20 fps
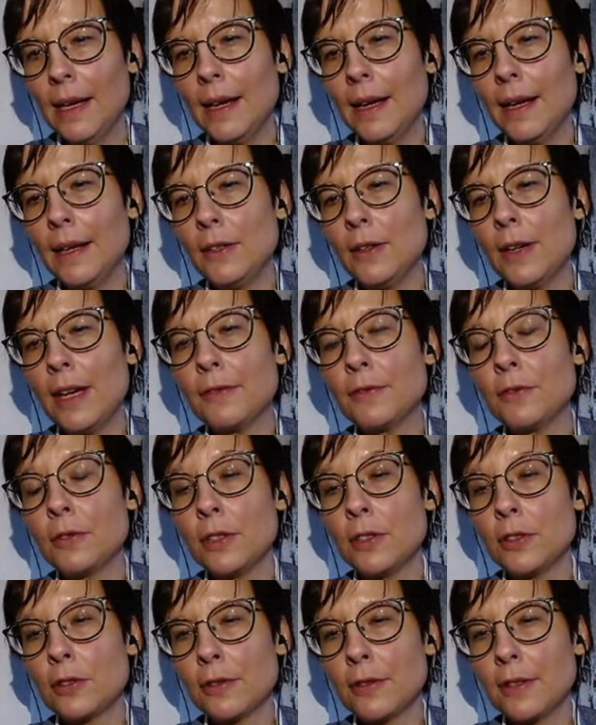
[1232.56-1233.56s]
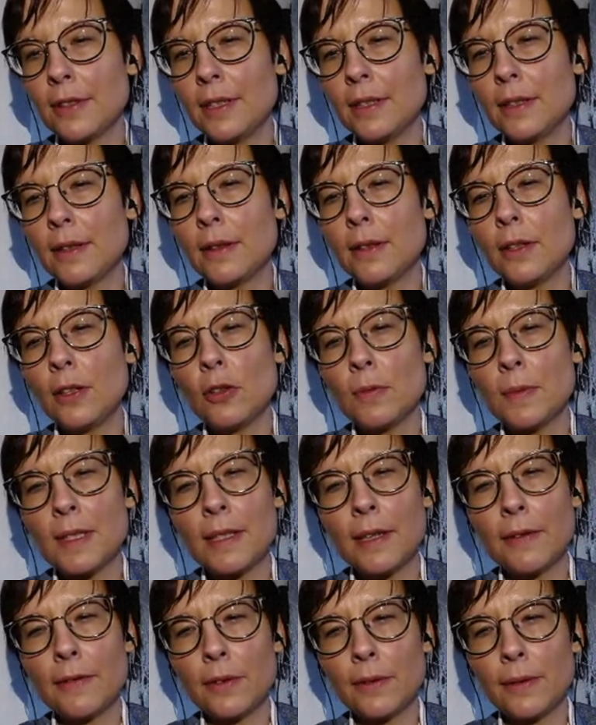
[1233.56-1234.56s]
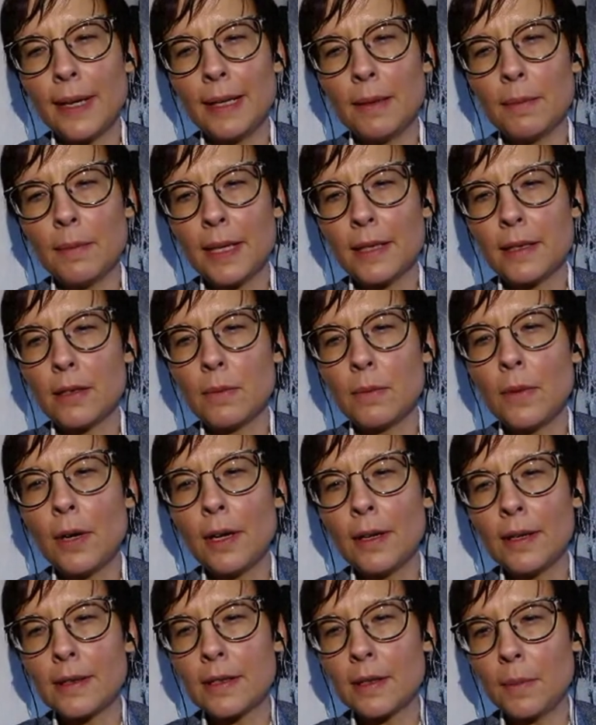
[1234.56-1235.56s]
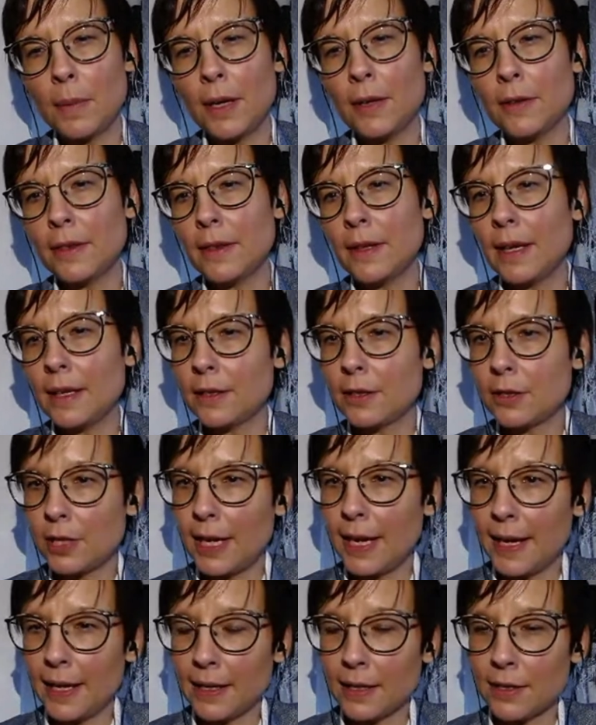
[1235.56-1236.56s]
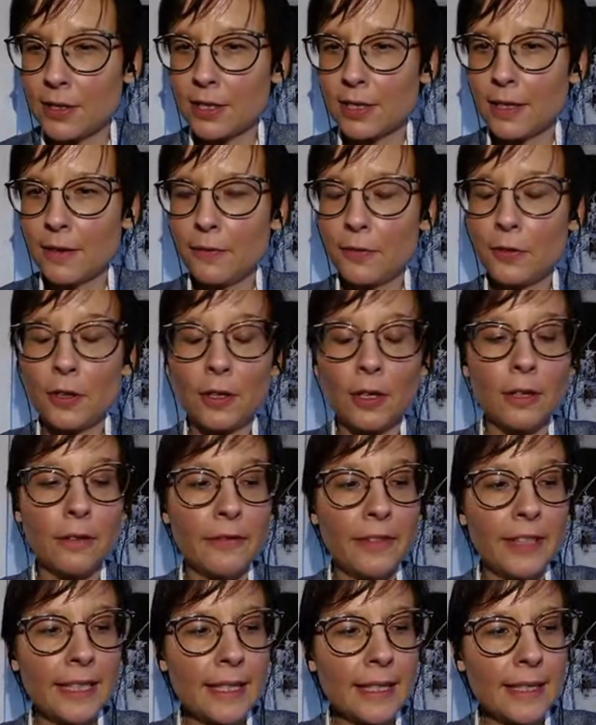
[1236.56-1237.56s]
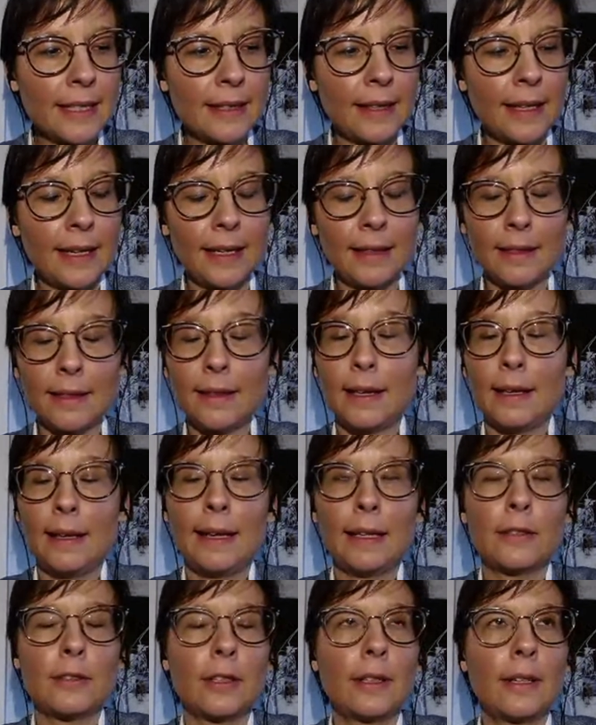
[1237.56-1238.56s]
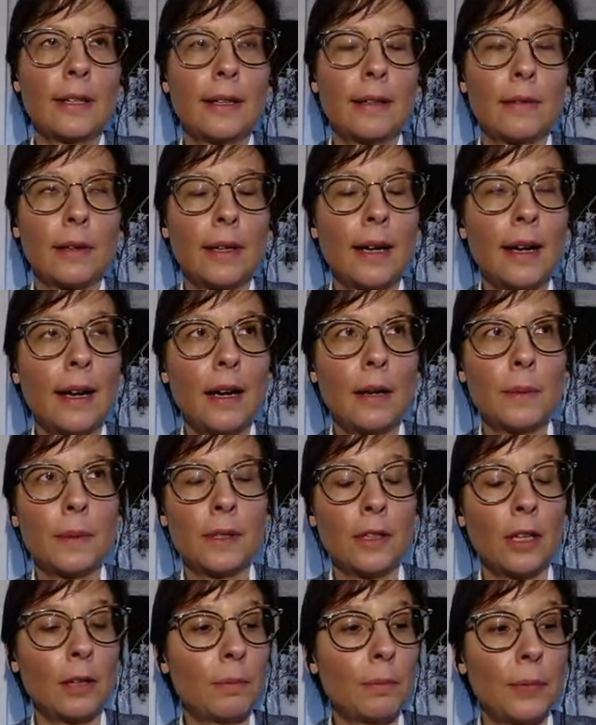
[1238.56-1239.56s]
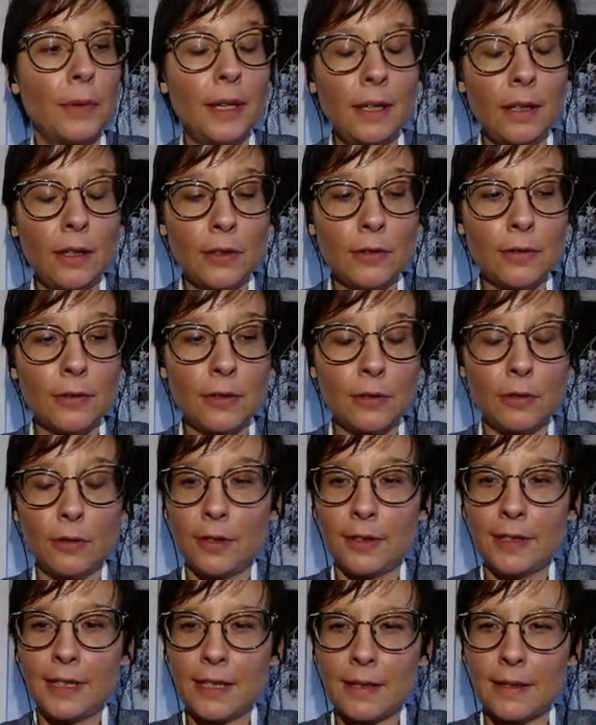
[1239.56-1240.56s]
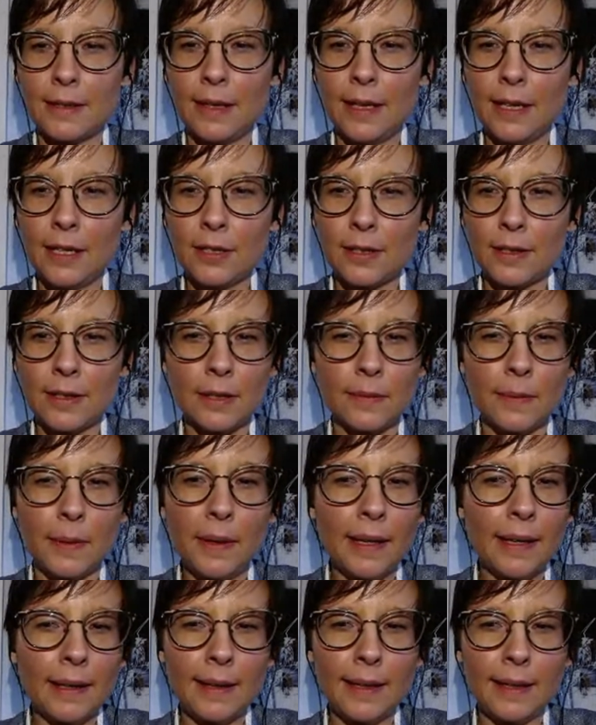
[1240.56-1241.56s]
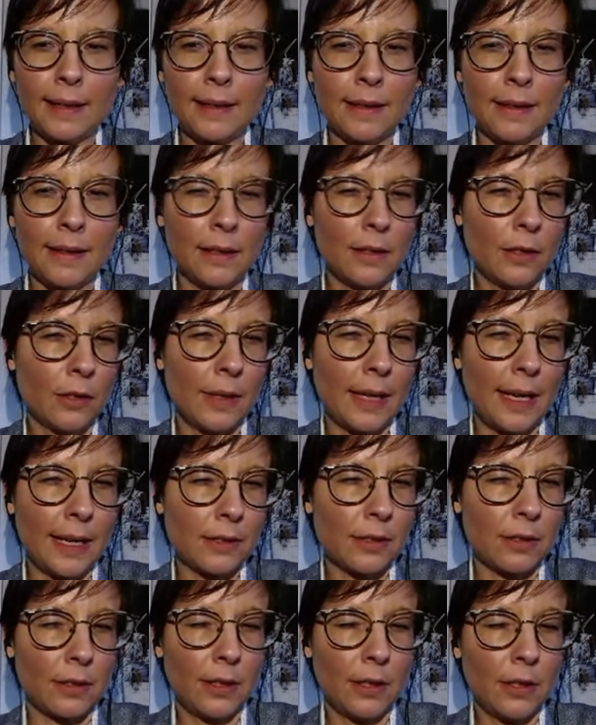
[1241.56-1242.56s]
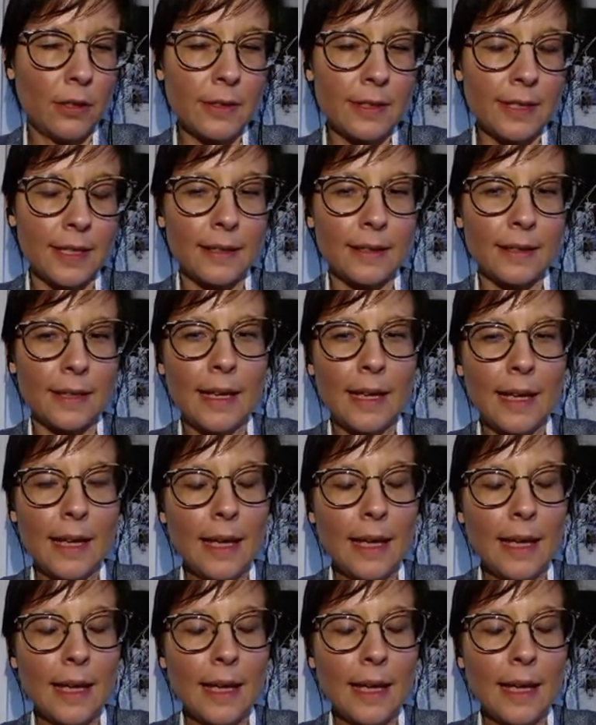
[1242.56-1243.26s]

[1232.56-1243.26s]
and you have to ensure that the humans have the right mental models about that change. If you're convinced that the electric car will not bring you to your destination, it's very unlikely that you'll actually use it.